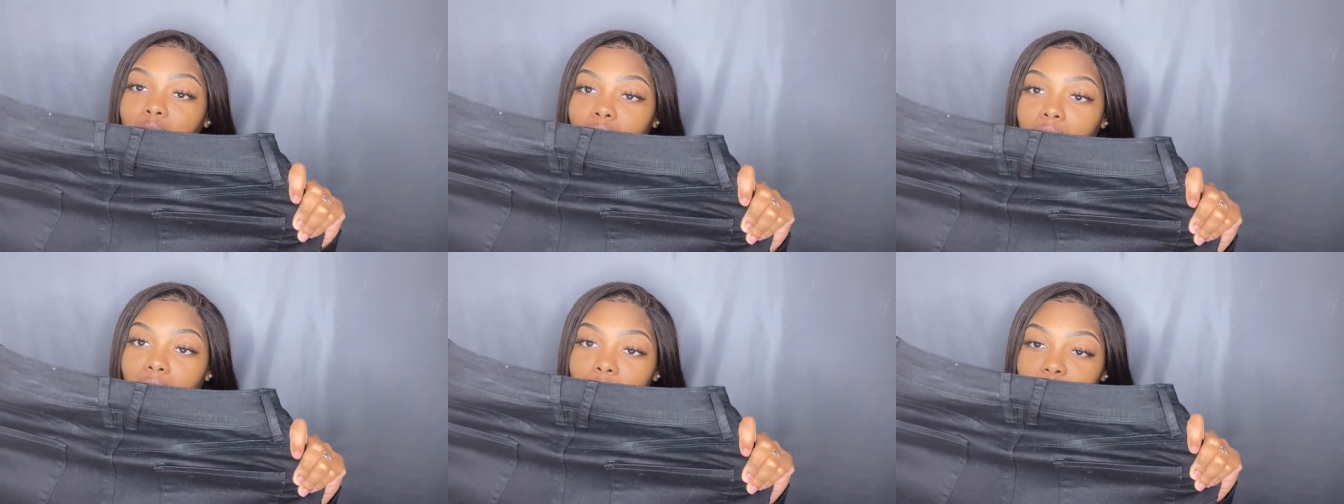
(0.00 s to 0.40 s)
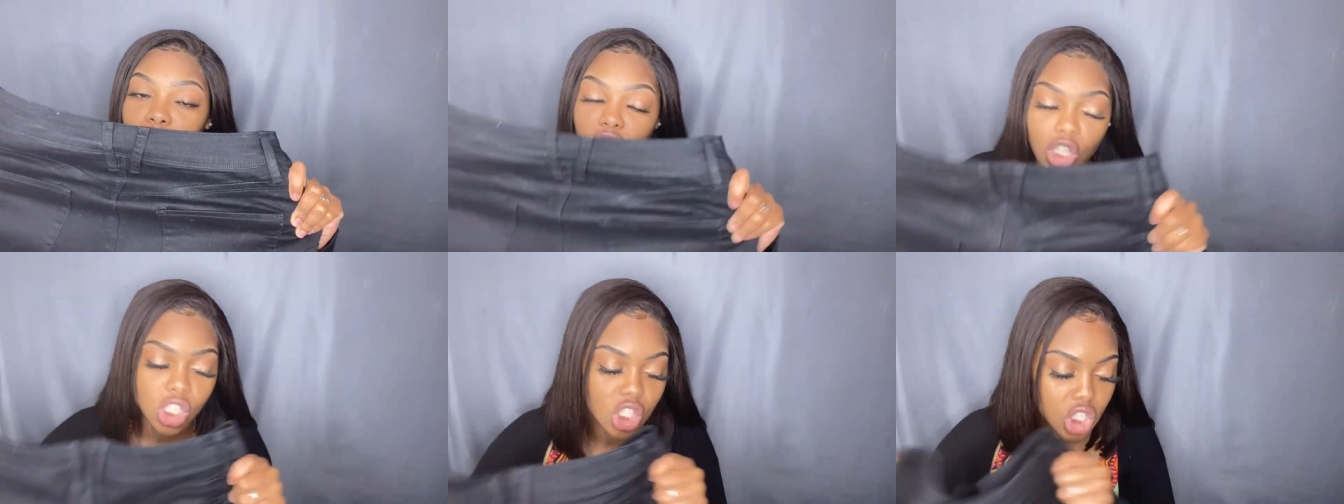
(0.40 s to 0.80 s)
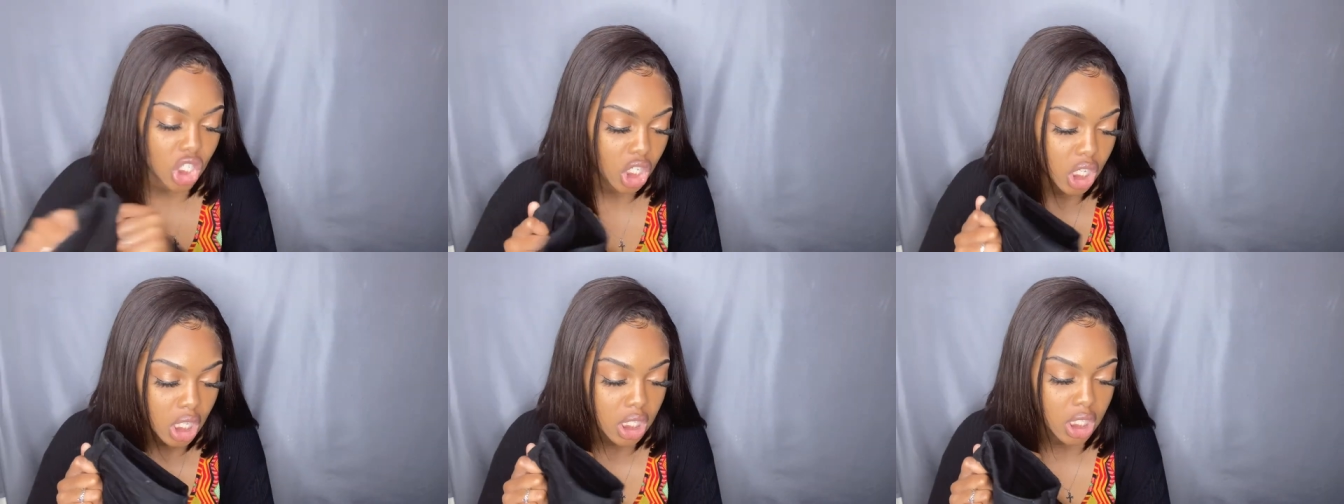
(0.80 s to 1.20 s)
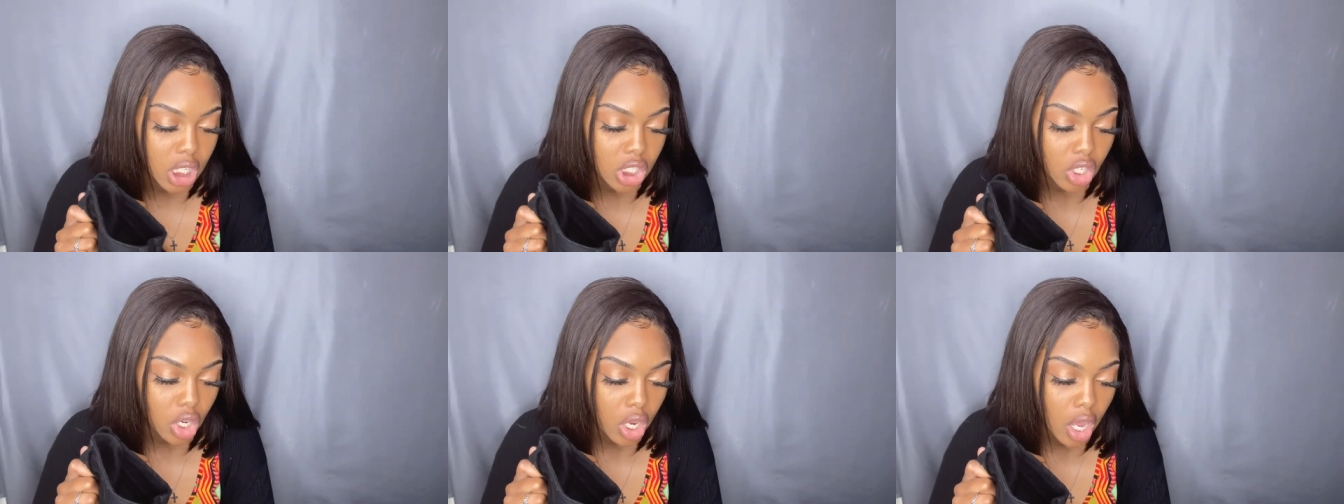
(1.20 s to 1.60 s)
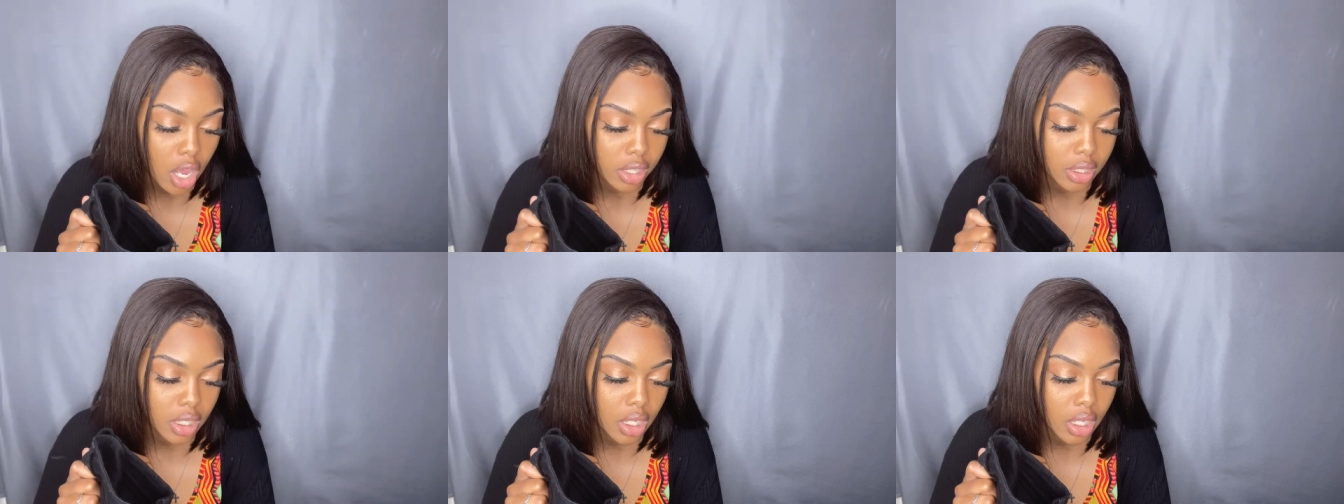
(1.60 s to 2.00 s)
that's these jeans these are
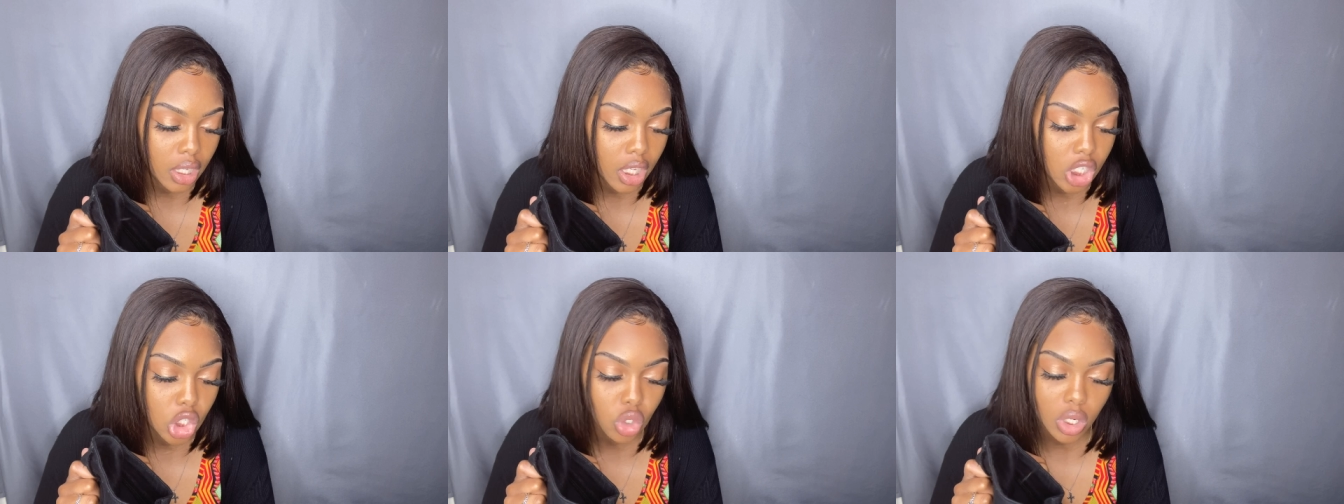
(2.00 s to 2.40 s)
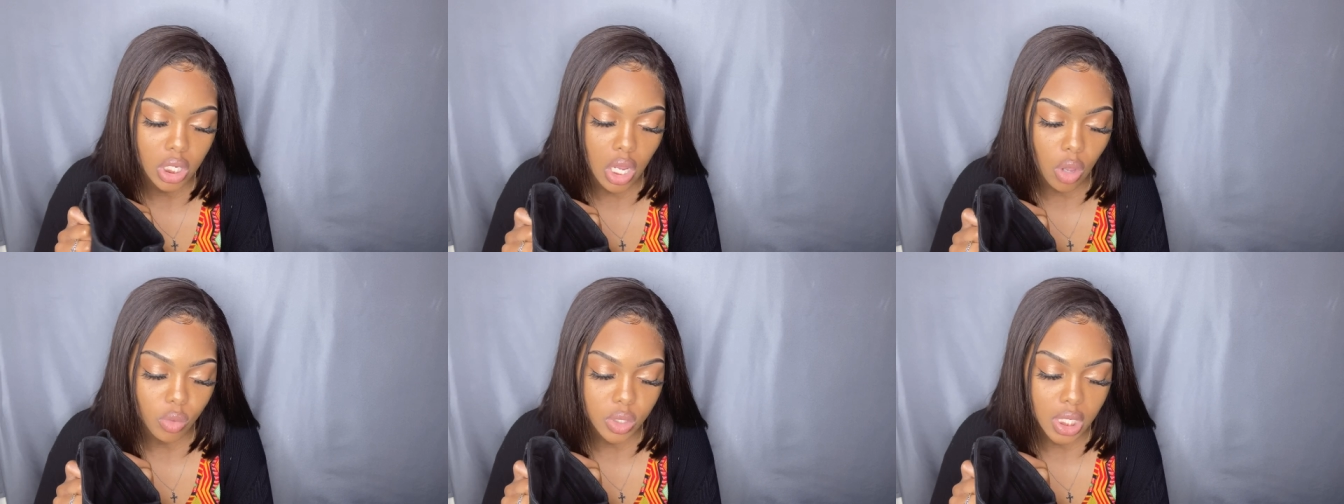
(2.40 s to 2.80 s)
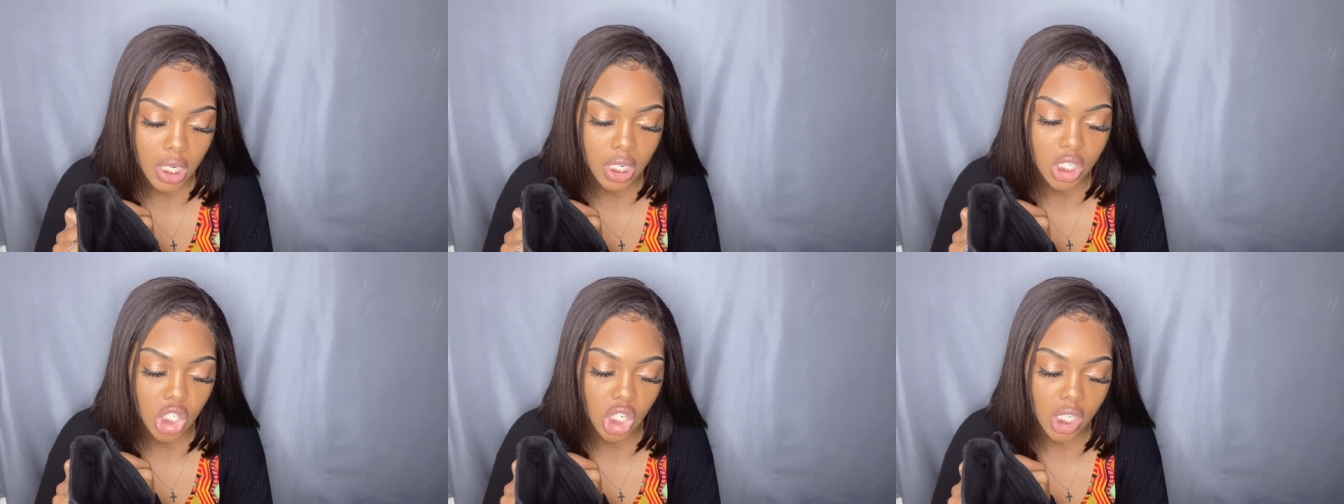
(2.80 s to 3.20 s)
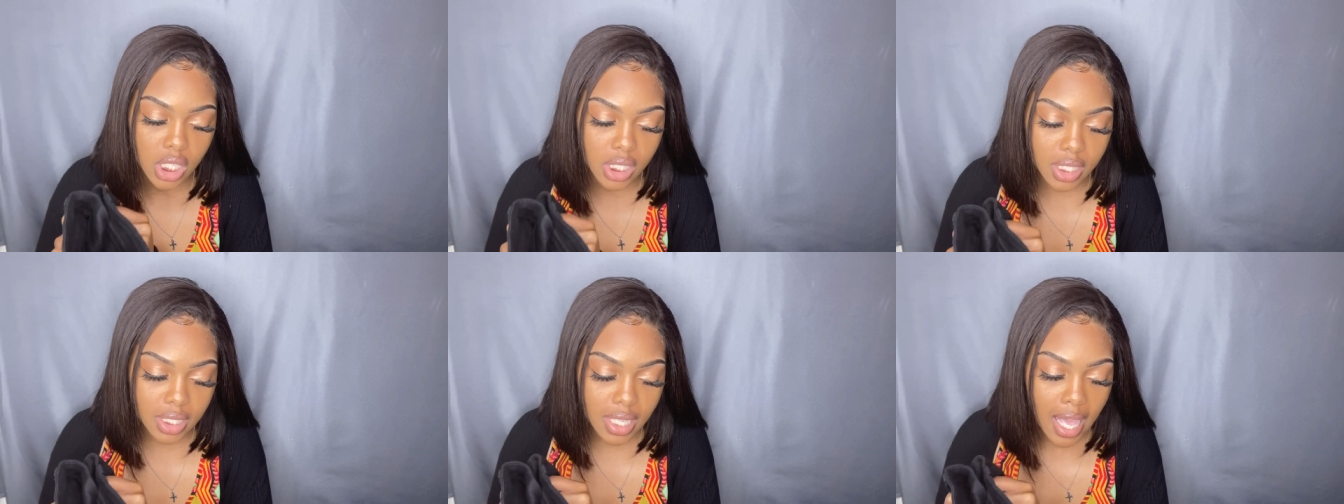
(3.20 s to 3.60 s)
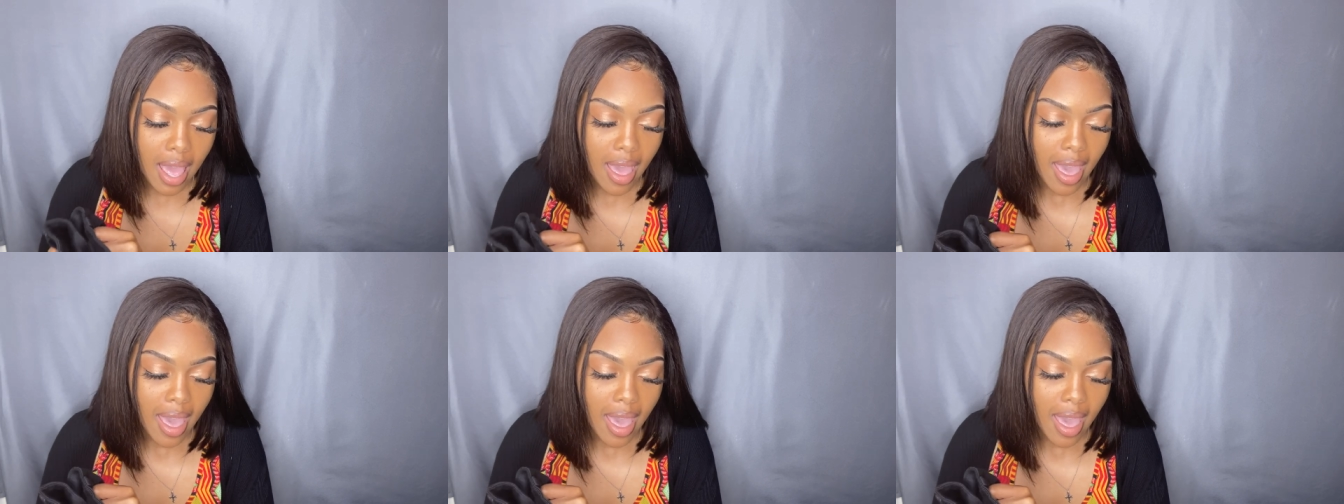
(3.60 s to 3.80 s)
called the get you alone skinny jeans